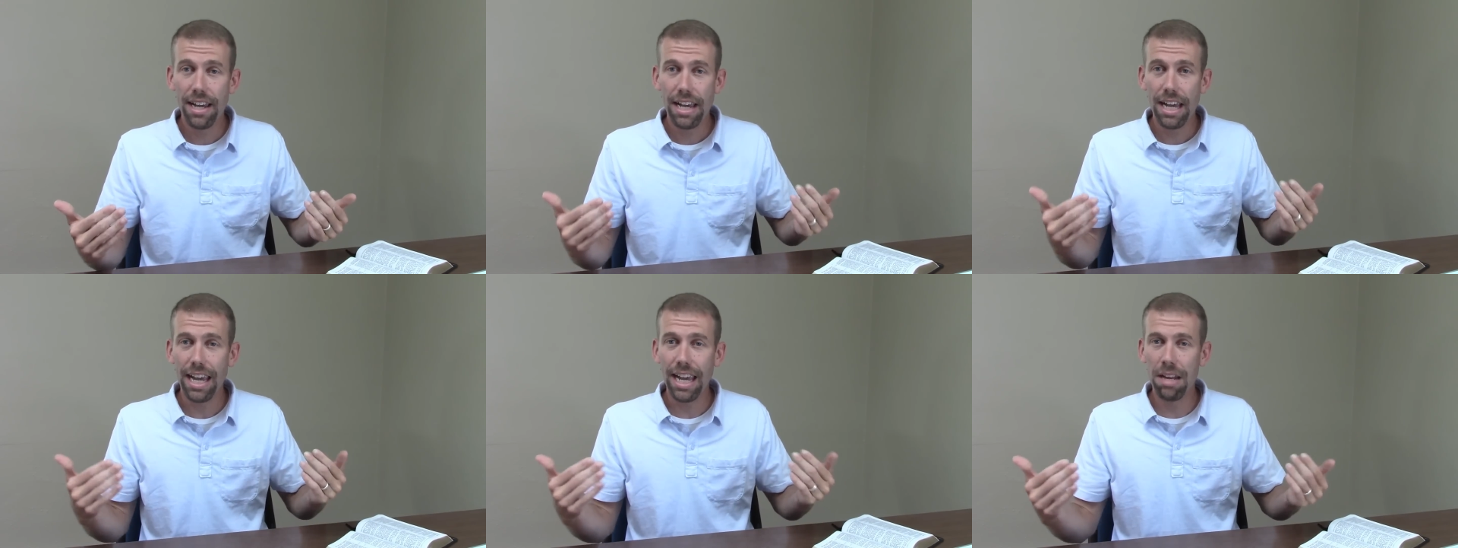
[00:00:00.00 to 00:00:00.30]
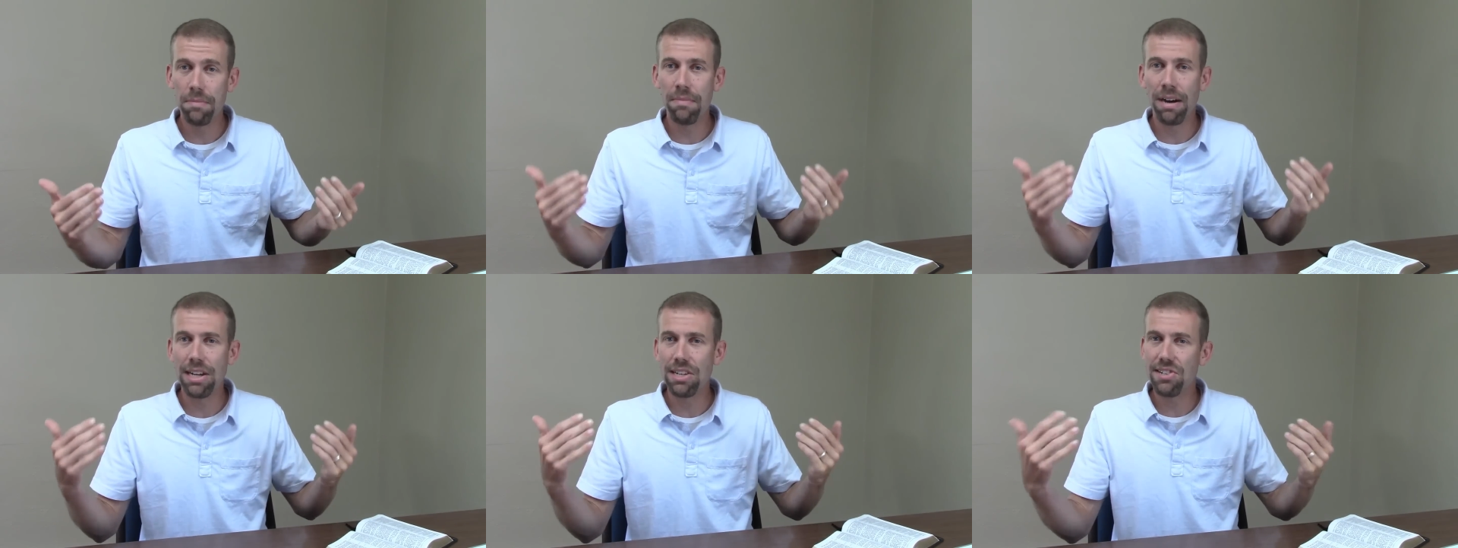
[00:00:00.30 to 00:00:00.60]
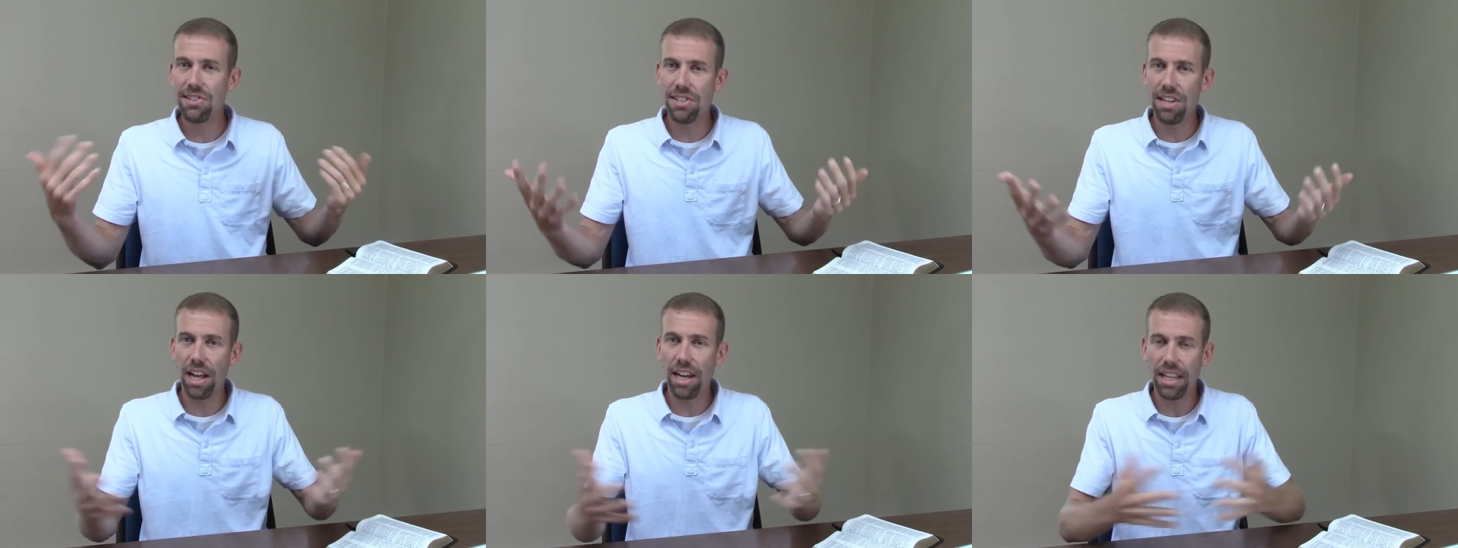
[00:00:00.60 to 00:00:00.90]
in my
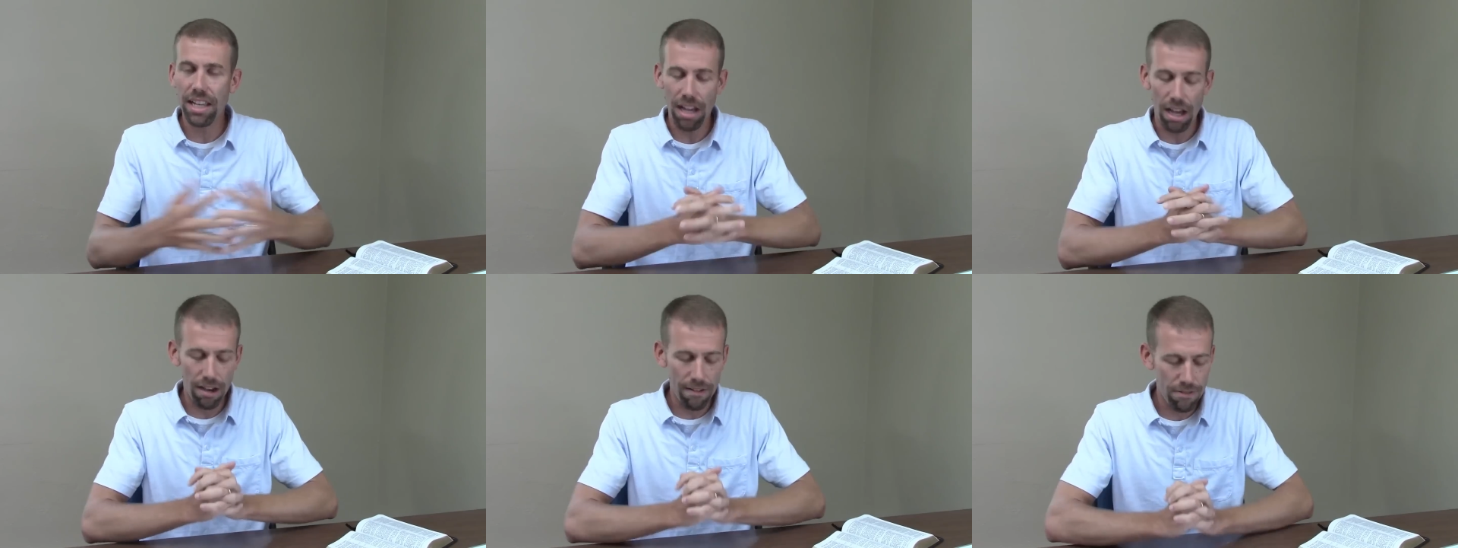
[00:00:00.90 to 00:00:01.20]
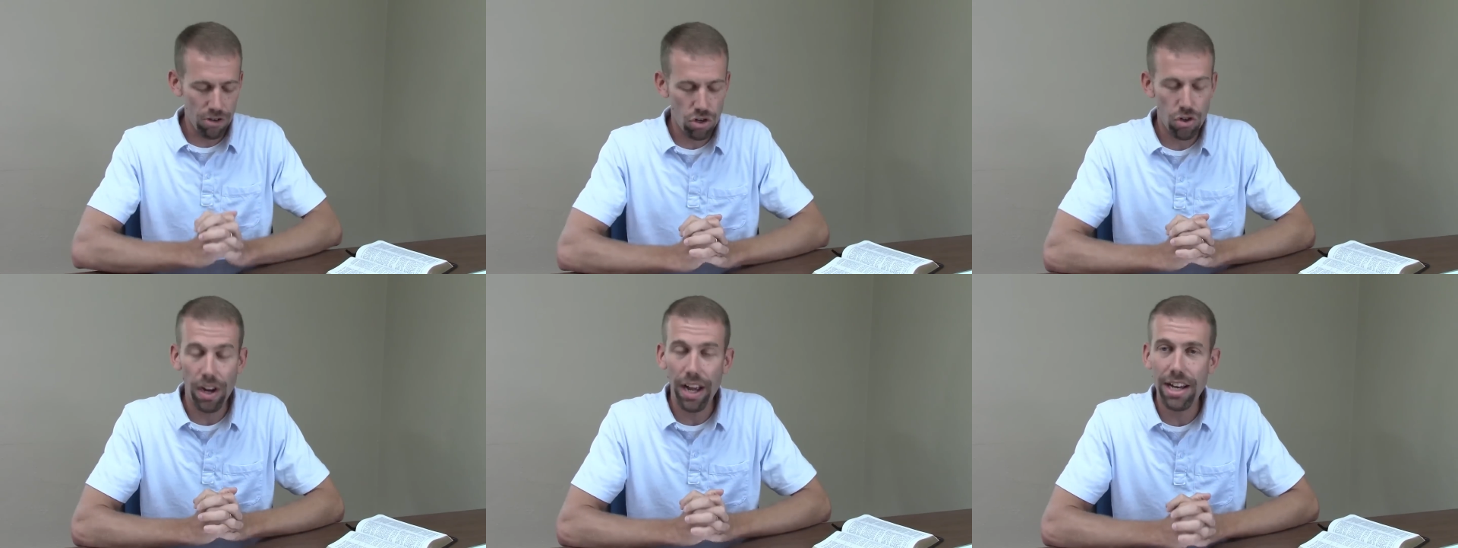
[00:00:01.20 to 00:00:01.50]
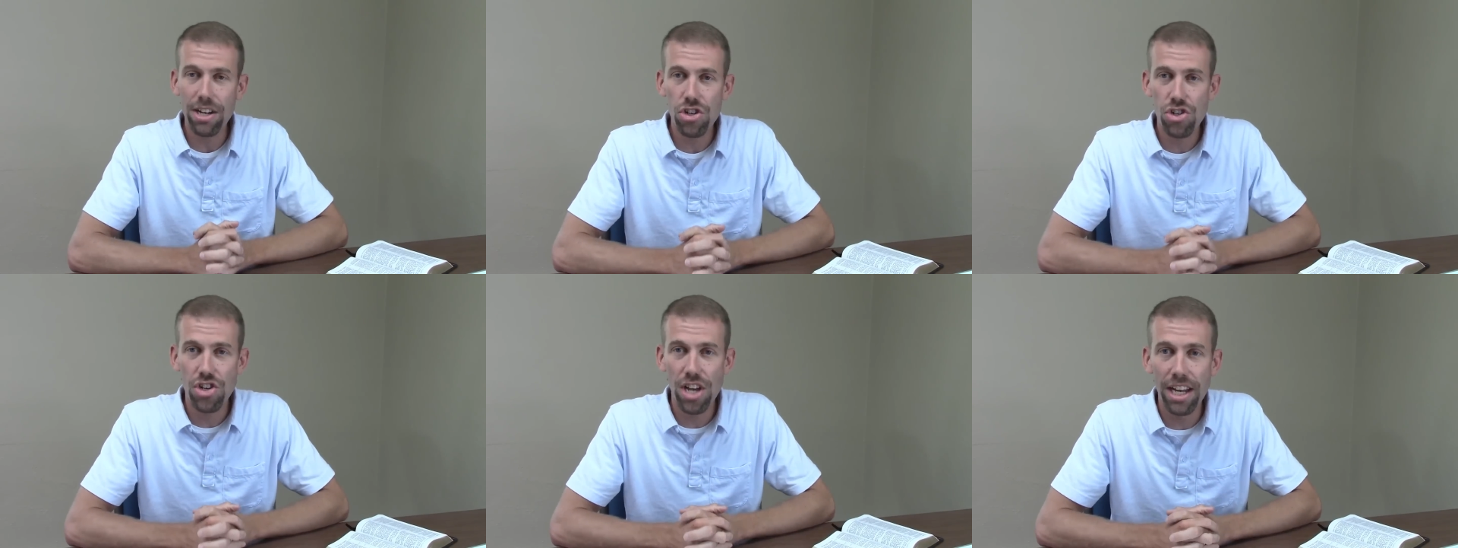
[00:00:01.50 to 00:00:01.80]
study of
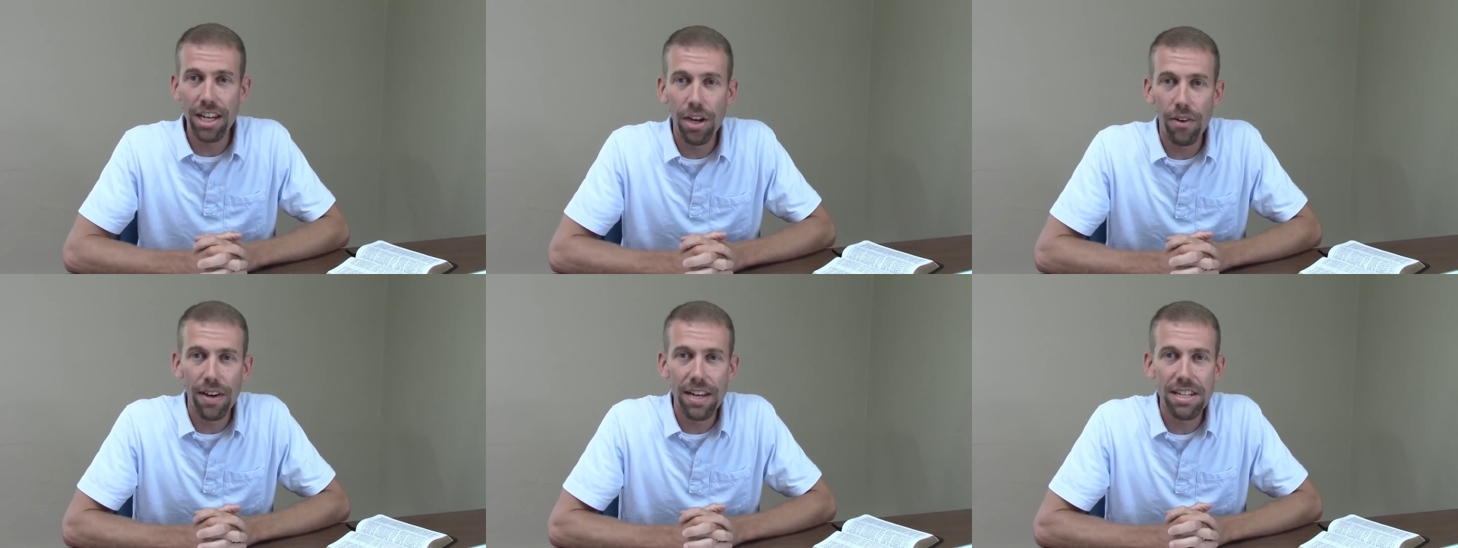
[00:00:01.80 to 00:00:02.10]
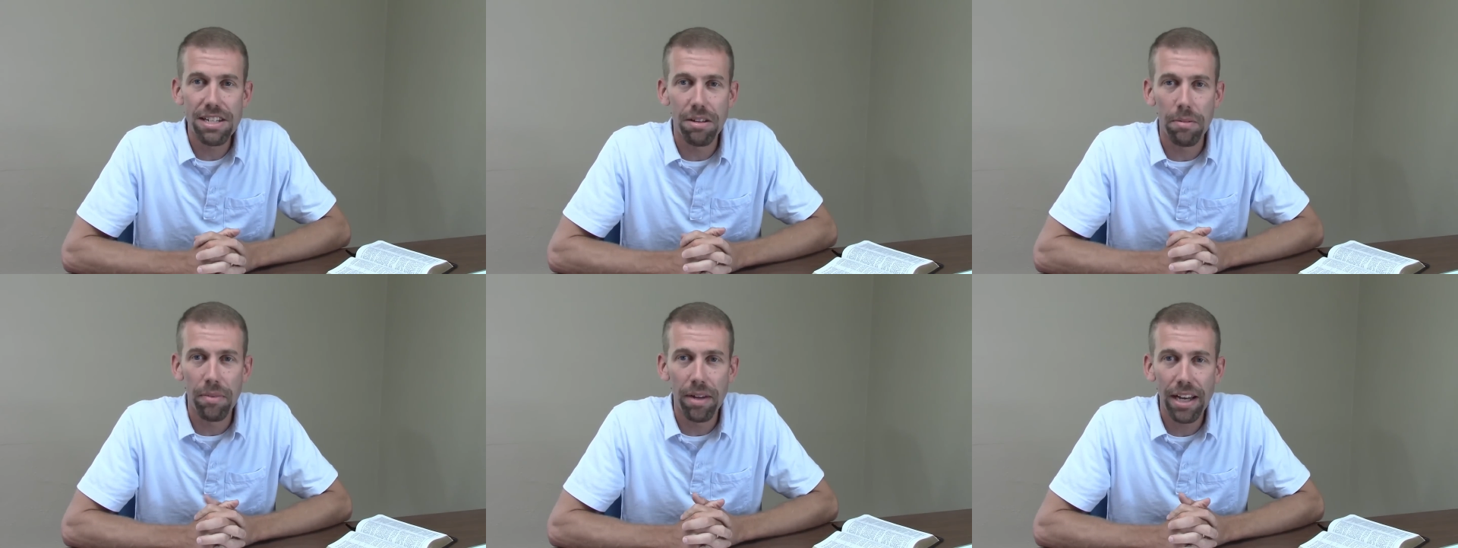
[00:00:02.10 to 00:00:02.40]
transgenderism.